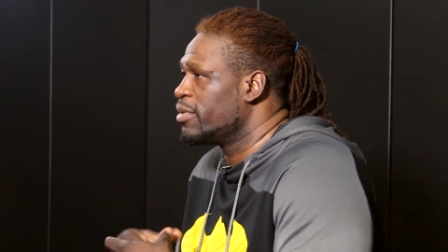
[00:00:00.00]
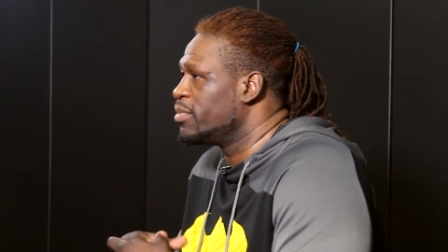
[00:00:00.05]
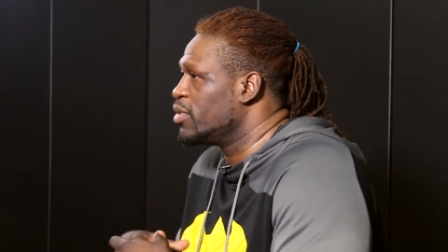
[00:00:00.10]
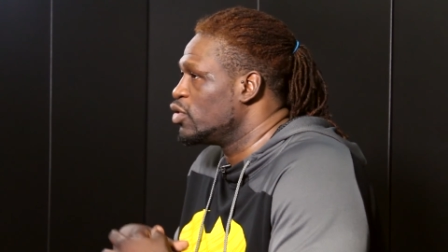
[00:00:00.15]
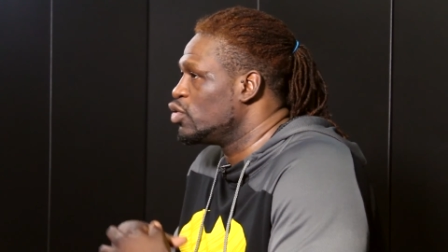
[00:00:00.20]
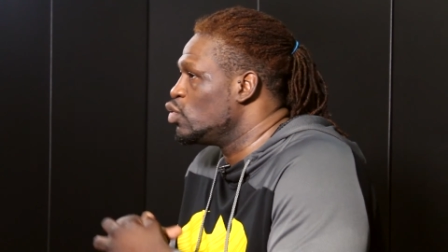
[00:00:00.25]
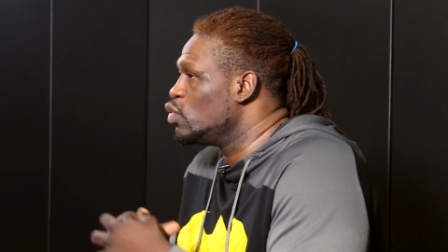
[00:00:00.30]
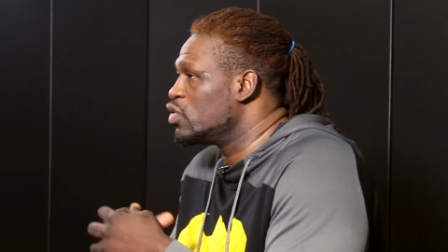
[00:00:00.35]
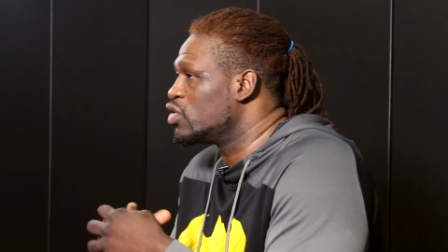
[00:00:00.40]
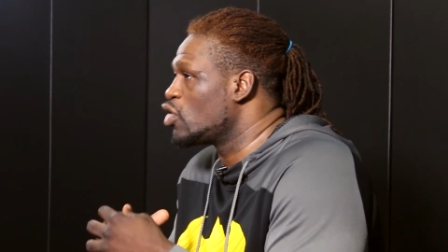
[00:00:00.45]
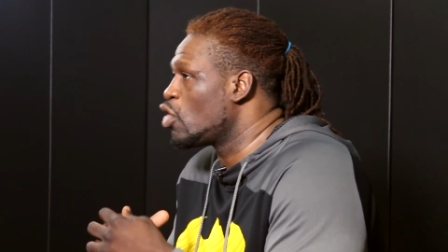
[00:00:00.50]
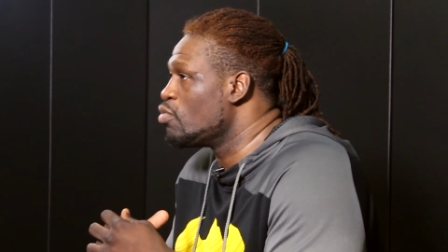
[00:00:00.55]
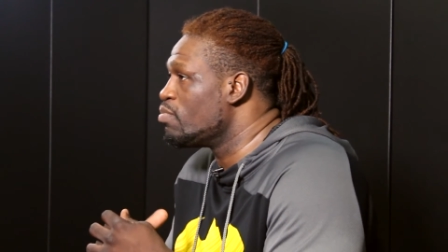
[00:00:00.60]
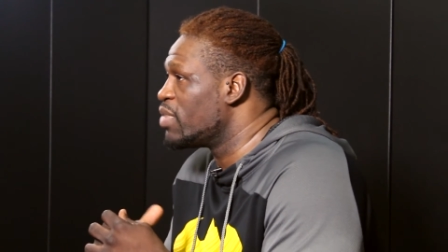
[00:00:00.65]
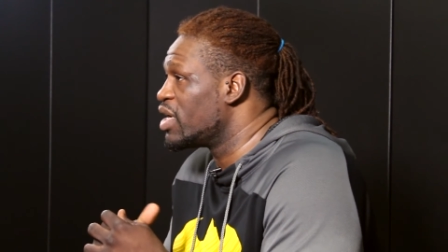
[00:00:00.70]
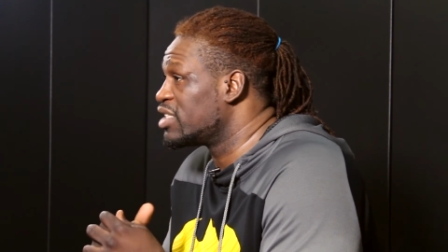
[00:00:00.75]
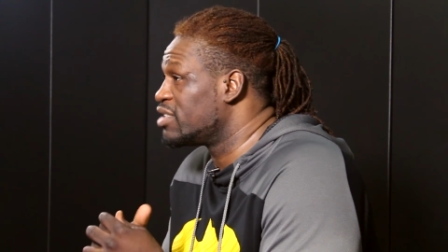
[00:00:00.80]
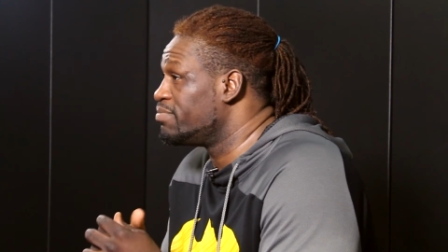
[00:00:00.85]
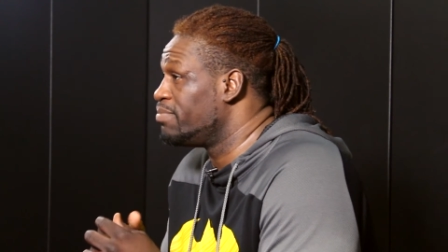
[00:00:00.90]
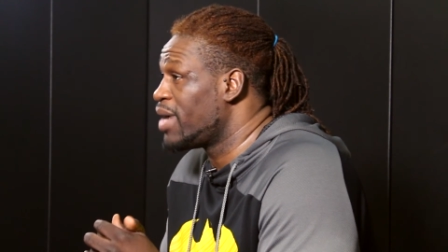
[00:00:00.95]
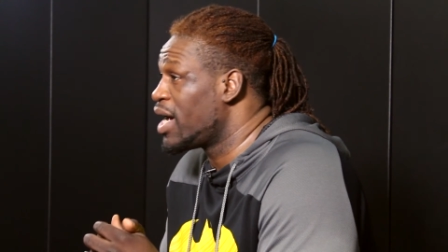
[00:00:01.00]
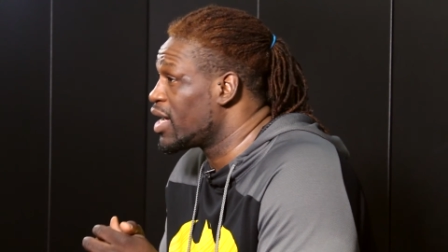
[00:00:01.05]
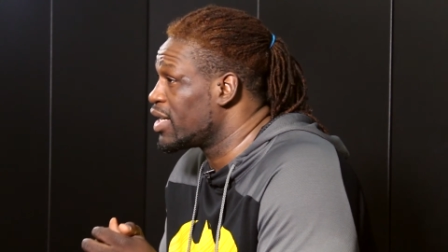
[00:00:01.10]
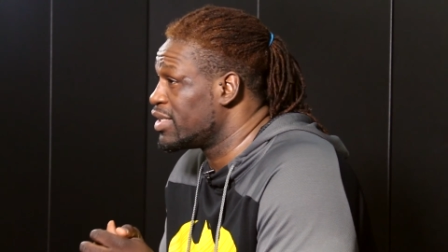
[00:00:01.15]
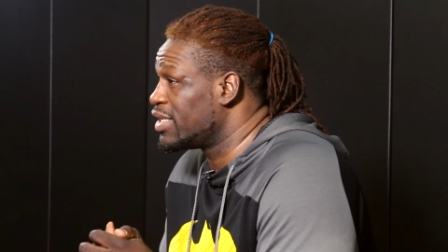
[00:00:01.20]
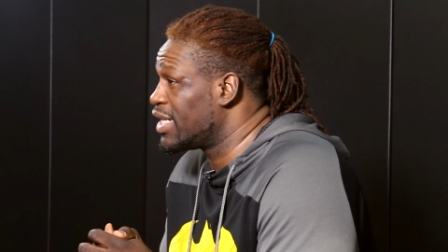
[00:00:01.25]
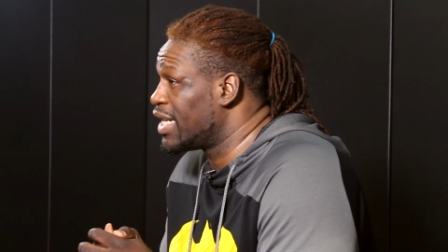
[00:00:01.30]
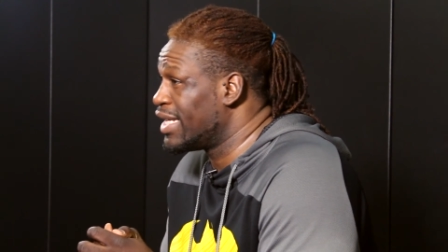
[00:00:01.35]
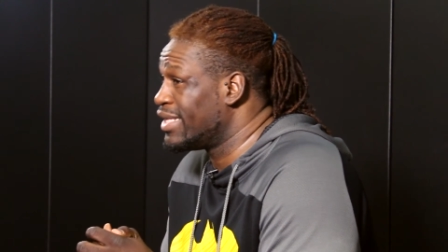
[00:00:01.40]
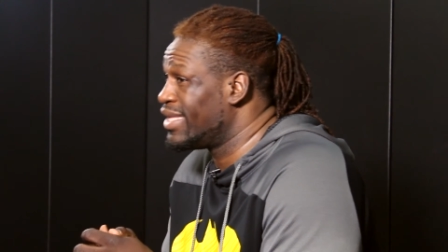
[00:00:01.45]
them to do so much better
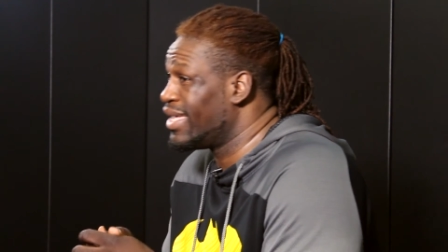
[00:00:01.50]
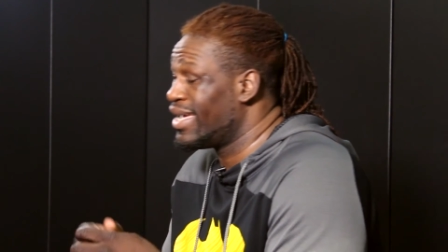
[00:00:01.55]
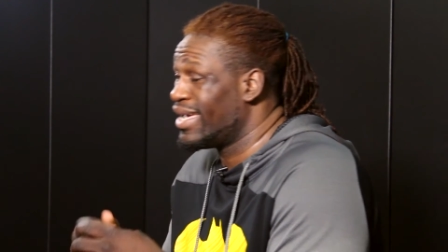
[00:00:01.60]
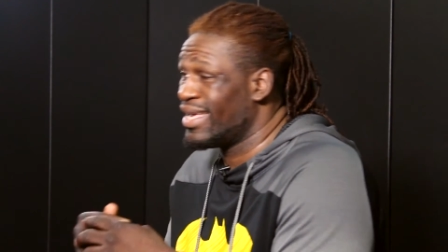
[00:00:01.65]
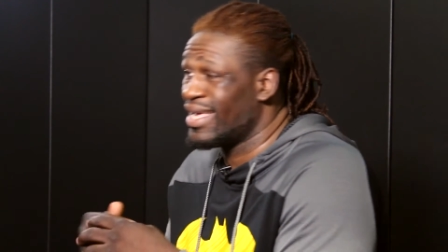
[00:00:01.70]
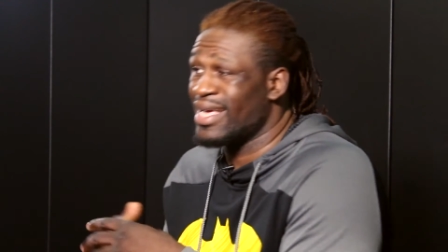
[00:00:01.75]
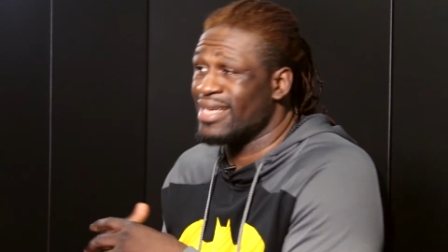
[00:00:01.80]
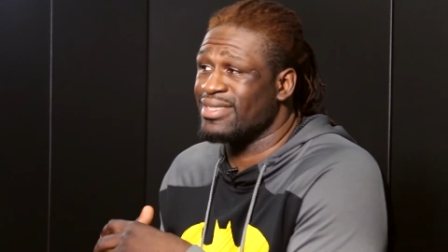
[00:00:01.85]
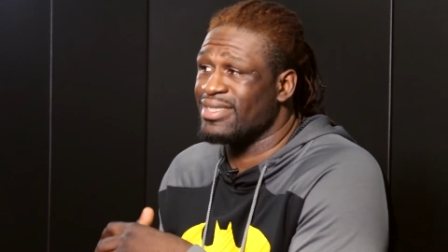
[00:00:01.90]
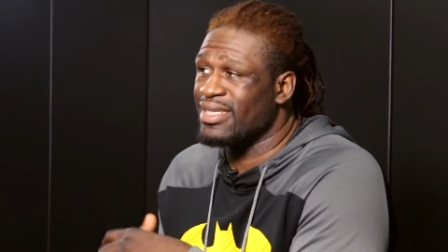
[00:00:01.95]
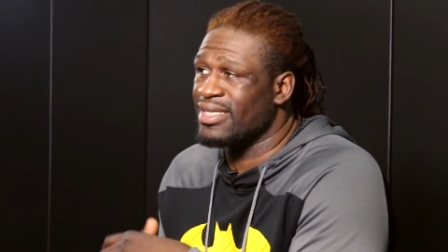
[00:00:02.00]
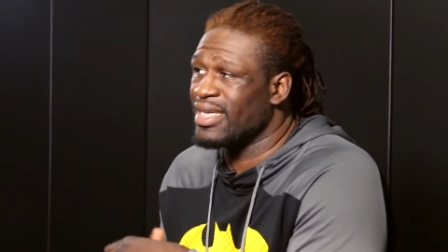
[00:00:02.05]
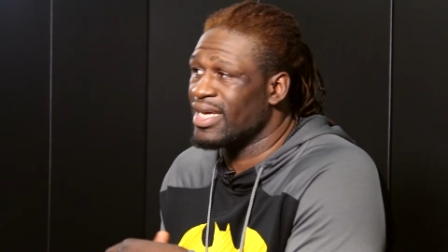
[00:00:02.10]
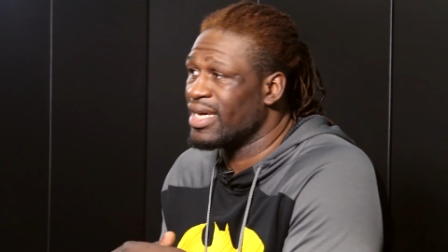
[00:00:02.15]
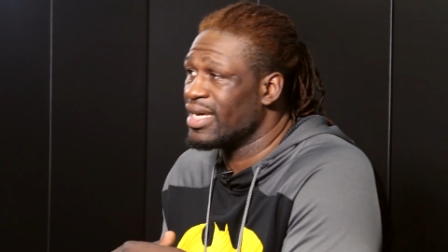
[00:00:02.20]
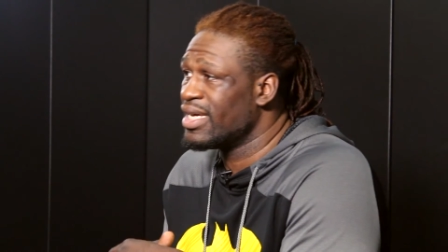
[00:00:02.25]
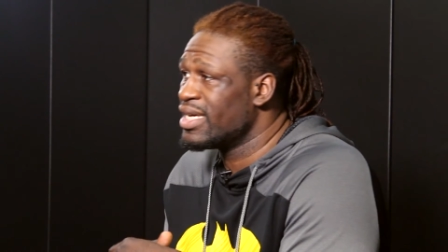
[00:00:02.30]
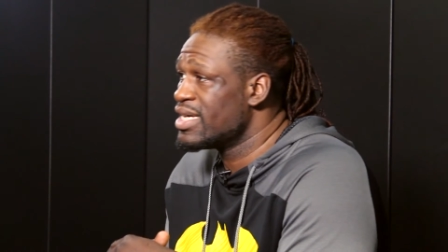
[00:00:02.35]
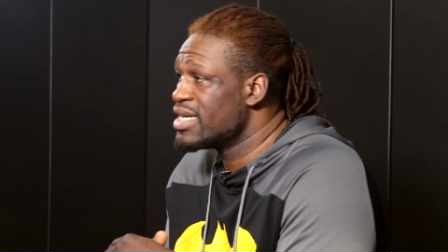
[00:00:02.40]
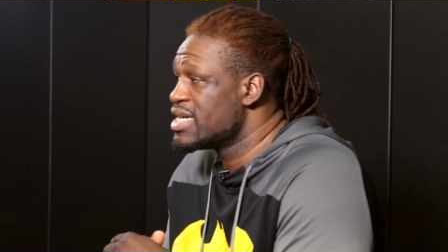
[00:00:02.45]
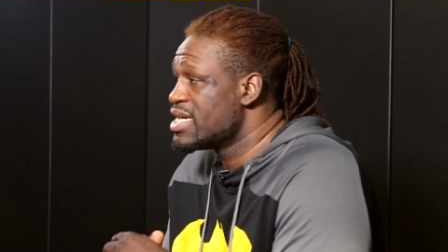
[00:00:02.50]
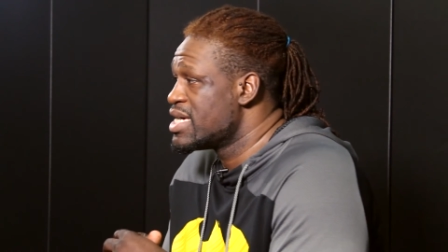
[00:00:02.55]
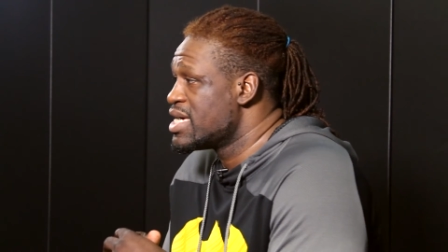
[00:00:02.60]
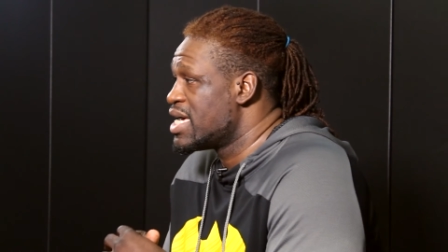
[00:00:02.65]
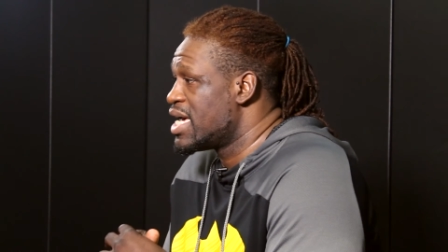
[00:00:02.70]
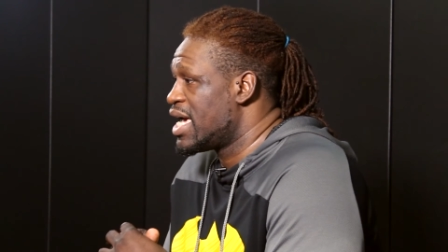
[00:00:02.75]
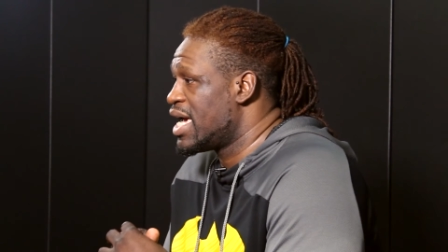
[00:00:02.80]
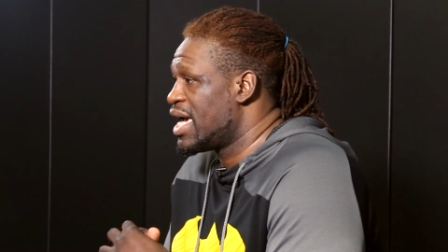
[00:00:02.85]
than they did yesterday. Mm.